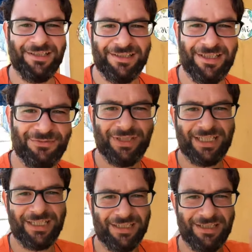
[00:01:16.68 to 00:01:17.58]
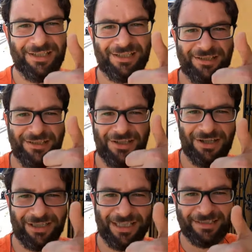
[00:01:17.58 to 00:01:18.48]
see if we can
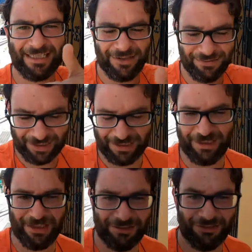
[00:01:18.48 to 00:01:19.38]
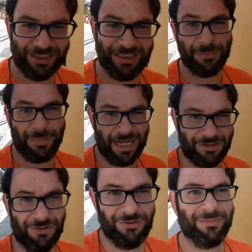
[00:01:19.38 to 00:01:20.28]
knock this out, and so I can get back
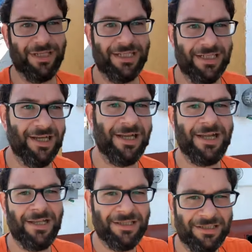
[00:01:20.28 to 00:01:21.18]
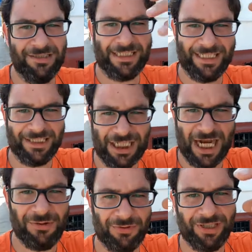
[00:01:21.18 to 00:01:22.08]
home and take a
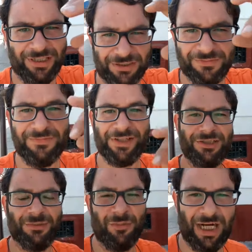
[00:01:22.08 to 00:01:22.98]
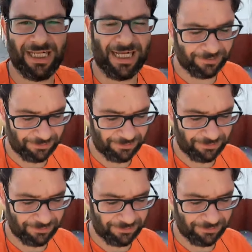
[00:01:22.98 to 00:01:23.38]
shower and just finish up what I gotta